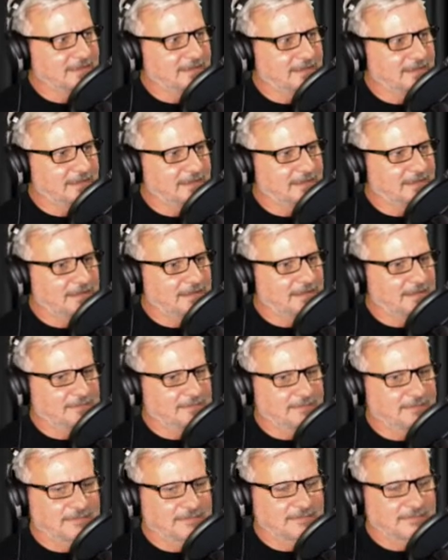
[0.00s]

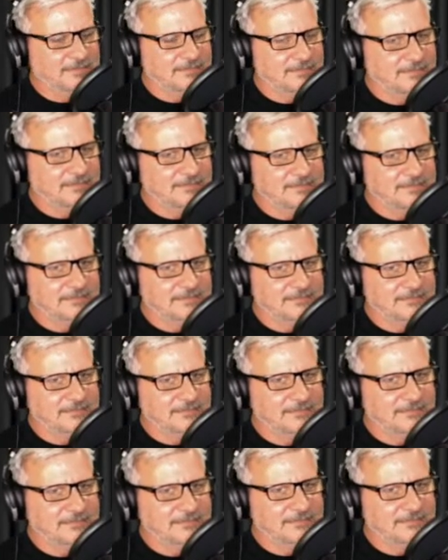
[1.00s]

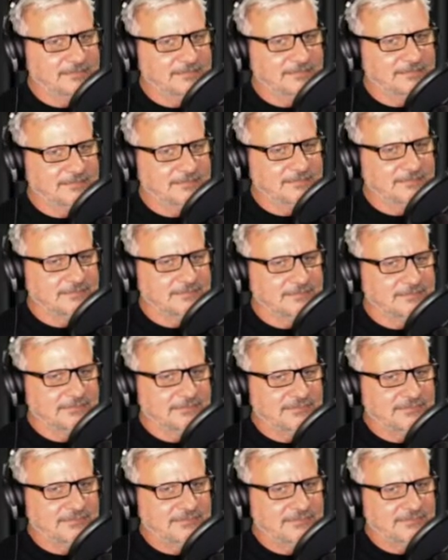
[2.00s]

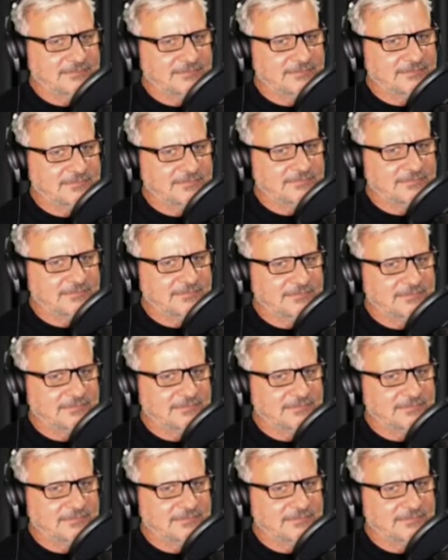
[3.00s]
[no speech]